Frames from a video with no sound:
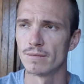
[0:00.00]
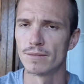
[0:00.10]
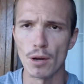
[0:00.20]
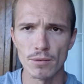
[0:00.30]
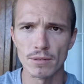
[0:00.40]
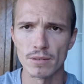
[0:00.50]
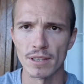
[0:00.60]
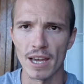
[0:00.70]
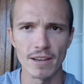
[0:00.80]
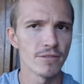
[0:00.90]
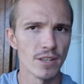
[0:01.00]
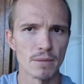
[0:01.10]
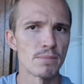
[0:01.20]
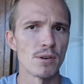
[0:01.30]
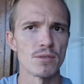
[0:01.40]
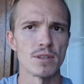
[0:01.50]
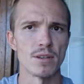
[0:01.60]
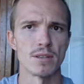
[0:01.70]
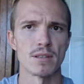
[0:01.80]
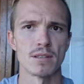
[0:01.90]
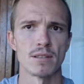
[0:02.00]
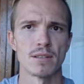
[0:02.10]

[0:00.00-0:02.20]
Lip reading: don't have that process.